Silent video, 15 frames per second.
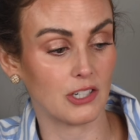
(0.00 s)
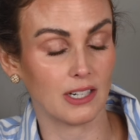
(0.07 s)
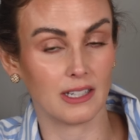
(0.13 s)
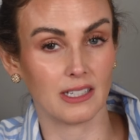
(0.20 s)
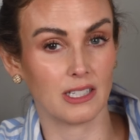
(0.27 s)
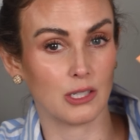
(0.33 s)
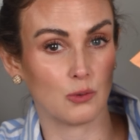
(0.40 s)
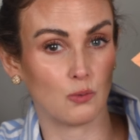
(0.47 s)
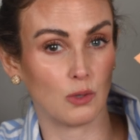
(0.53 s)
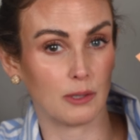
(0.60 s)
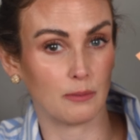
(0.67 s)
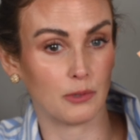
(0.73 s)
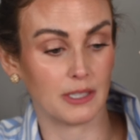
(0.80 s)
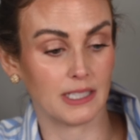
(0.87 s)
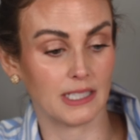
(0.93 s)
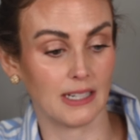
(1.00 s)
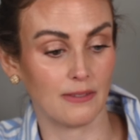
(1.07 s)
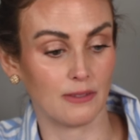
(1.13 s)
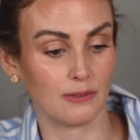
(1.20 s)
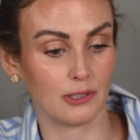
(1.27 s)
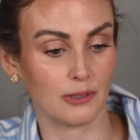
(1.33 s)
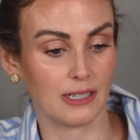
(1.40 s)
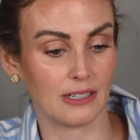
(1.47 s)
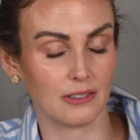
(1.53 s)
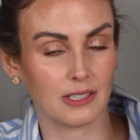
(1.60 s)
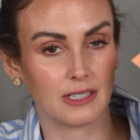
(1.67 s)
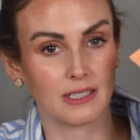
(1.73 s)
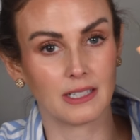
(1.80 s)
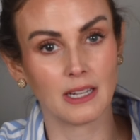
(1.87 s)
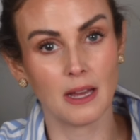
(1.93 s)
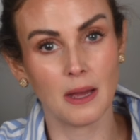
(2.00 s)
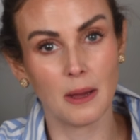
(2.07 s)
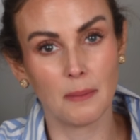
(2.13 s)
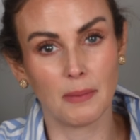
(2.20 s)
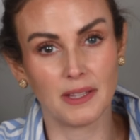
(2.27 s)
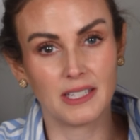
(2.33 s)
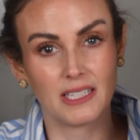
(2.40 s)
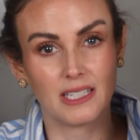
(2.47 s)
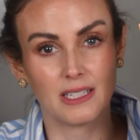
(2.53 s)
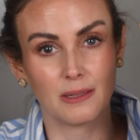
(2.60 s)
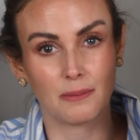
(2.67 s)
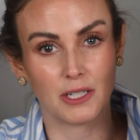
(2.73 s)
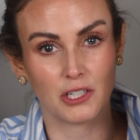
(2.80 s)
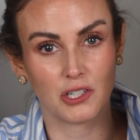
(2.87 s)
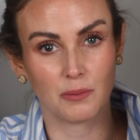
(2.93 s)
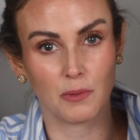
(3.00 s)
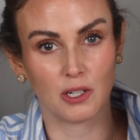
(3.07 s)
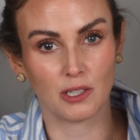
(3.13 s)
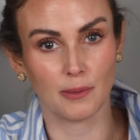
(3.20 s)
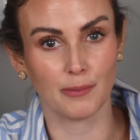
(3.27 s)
and this is 1.7 fluid ounces. But this is a much smaller